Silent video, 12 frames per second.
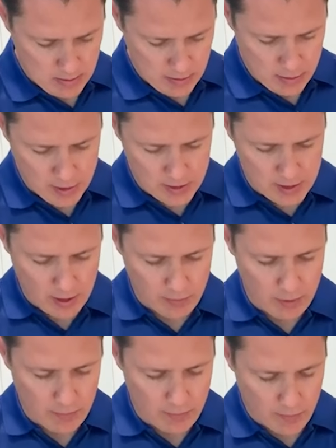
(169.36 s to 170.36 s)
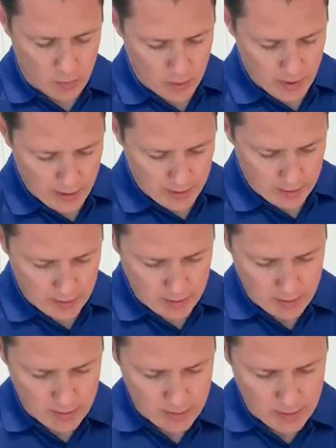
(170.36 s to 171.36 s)
You just cover the full length
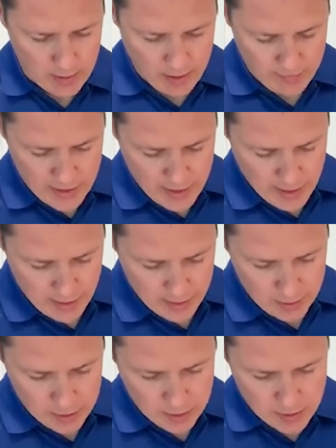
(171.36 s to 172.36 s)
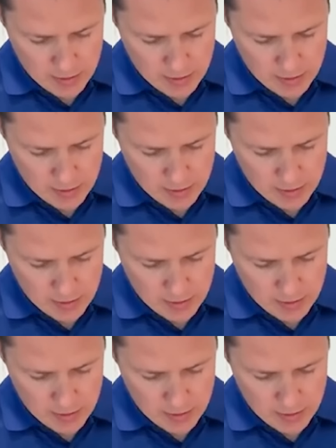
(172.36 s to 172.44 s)
of the edge.